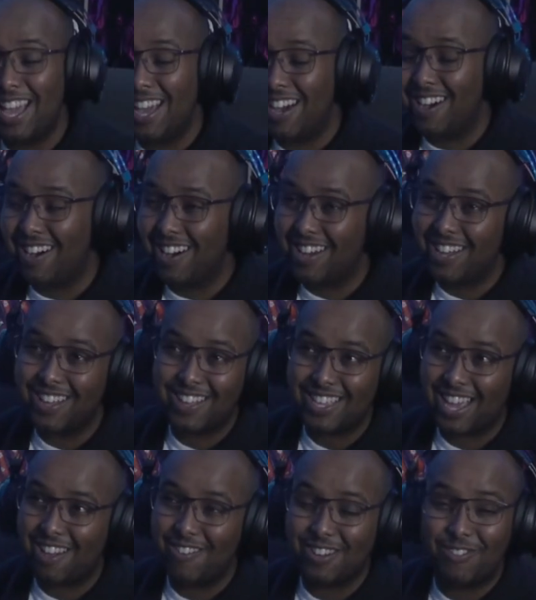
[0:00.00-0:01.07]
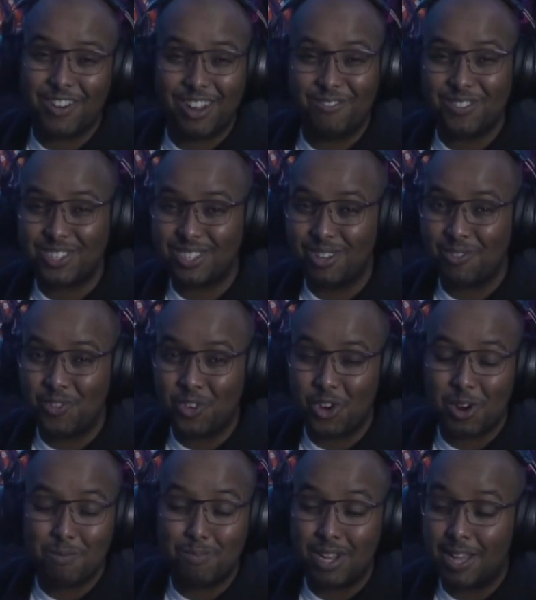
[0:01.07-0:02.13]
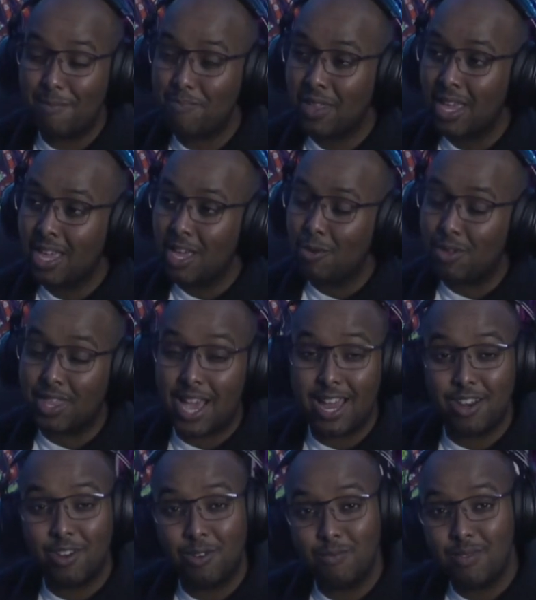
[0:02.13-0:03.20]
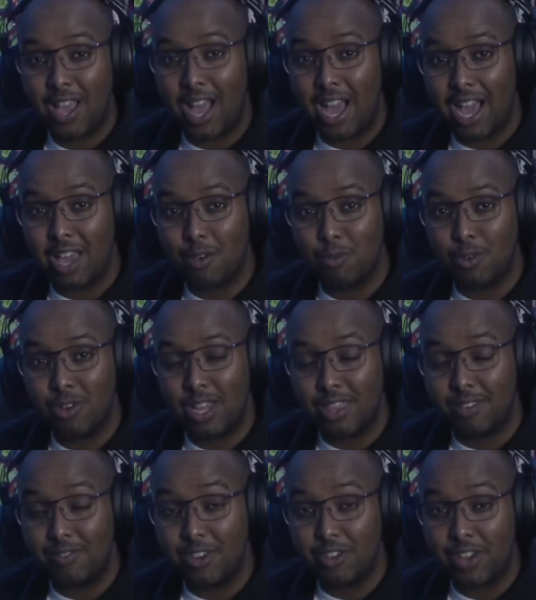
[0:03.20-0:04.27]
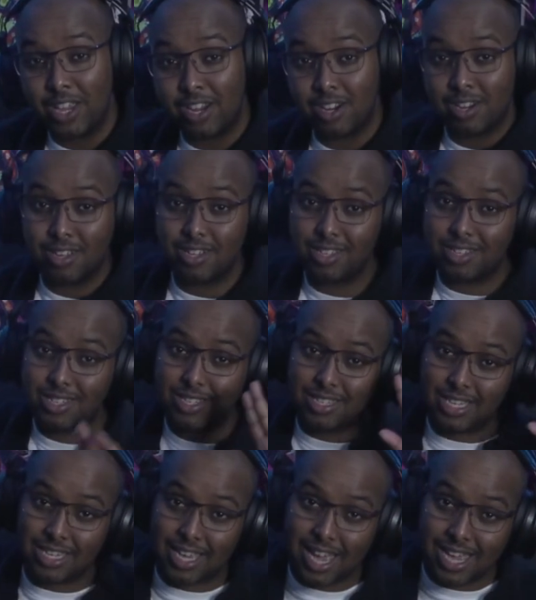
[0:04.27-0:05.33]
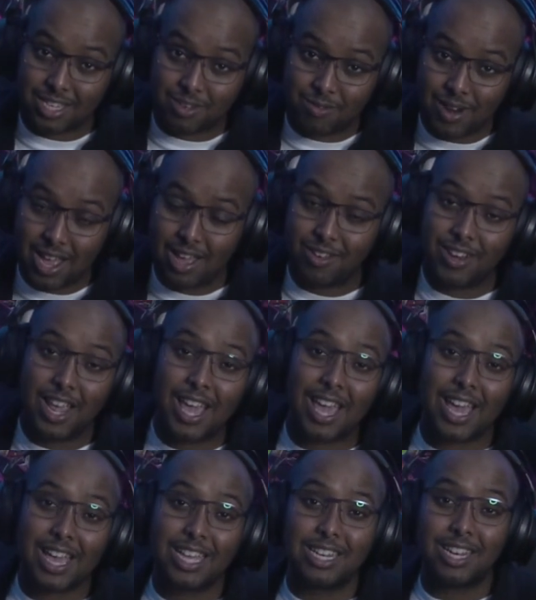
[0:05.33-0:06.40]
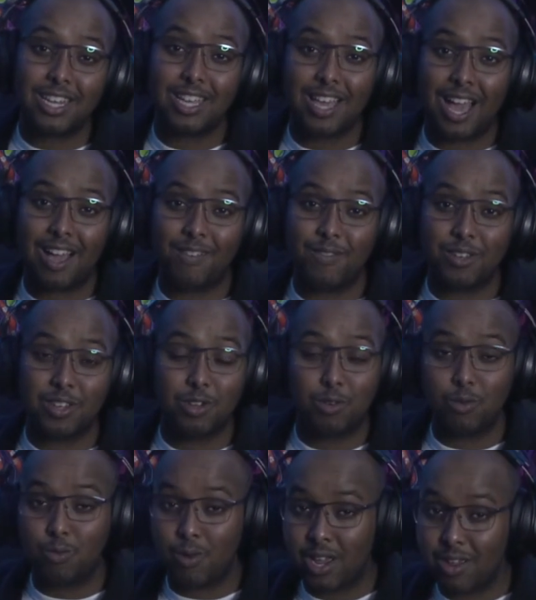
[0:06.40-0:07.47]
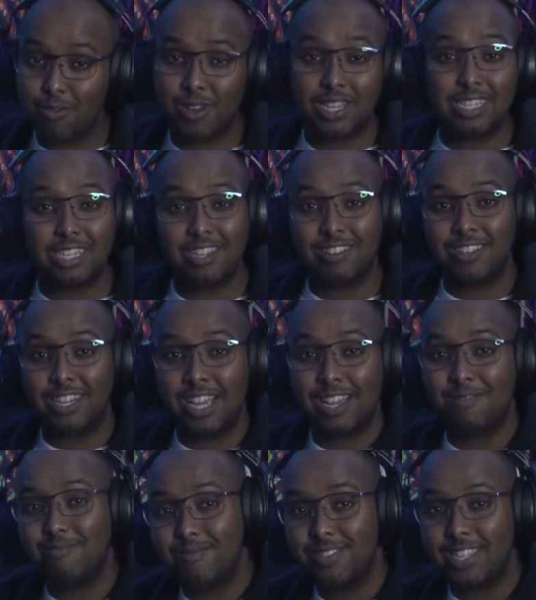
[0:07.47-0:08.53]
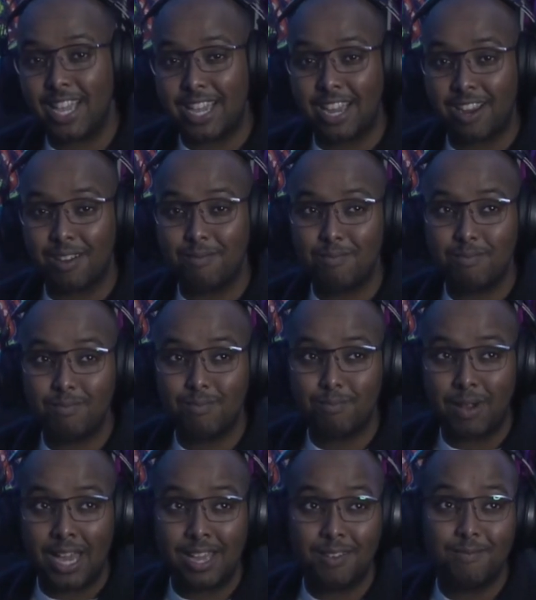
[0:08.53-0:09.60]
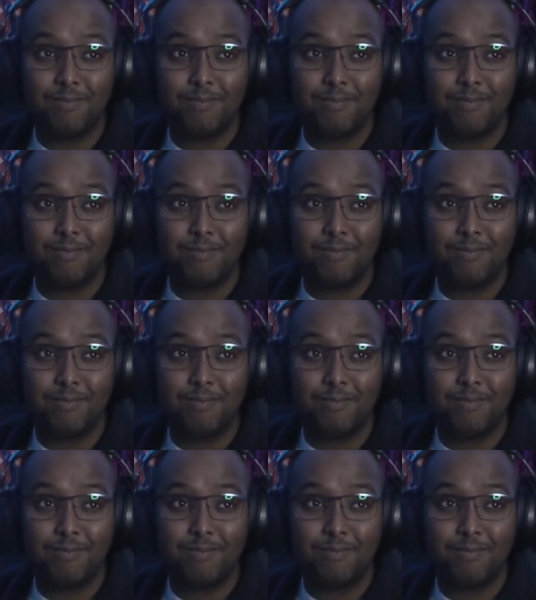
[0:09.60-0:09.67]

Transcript: Oh, can't wait for episode four, but with that note, I will end the video here. See you guys around, and have a great rest of your day. Take care. Bye.